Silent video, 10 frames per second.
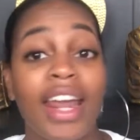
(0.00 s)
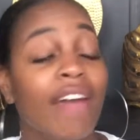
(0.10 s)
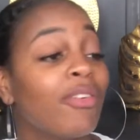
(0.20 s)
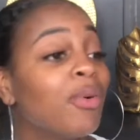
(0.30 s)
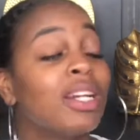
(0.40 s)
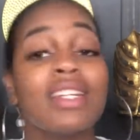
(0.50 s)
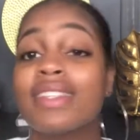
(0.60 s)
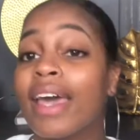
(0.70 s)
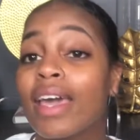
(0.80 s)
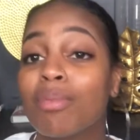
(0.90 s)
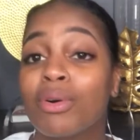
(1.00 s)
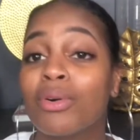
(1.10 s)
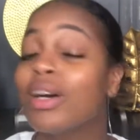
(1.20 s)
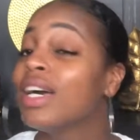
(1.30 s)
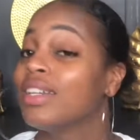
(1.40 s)
And everyone at the
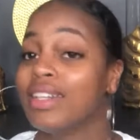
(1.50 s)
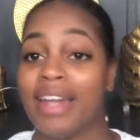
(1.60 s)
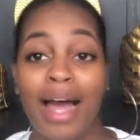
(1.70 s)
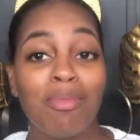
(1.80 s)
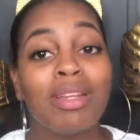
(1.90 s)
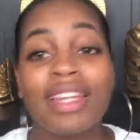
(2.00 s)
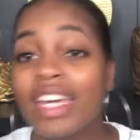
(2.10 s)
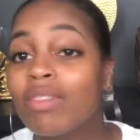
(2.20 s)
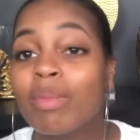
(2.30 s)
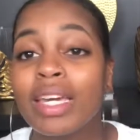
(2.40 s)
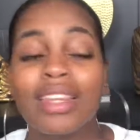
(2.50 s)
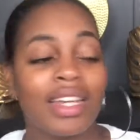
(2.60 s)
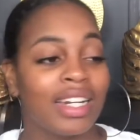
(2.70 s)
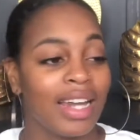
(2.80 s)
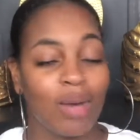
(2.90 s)
table did not believe me.
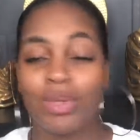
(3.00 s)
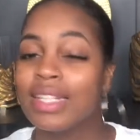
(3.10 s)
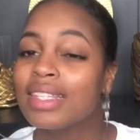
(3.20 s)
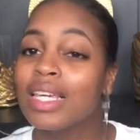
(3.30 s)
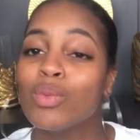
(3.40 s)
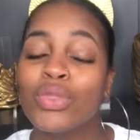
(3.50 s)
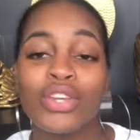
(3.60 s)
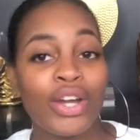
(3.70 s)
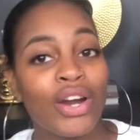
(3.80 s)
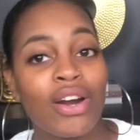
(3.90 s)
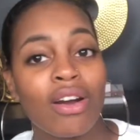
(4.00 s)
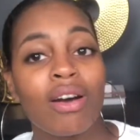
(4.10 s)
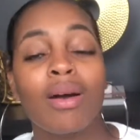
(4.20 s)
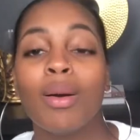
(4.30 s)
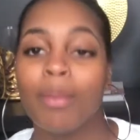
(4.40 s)
They did not want to team with the
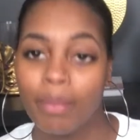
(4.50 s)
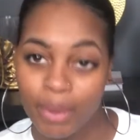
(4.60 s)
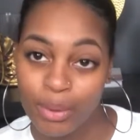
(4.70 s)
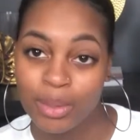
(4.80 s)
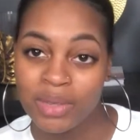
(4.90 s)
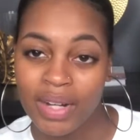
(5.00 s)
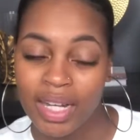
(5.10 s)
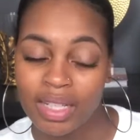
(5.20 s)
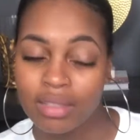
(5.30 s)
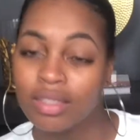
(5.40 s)
girl, but who was right?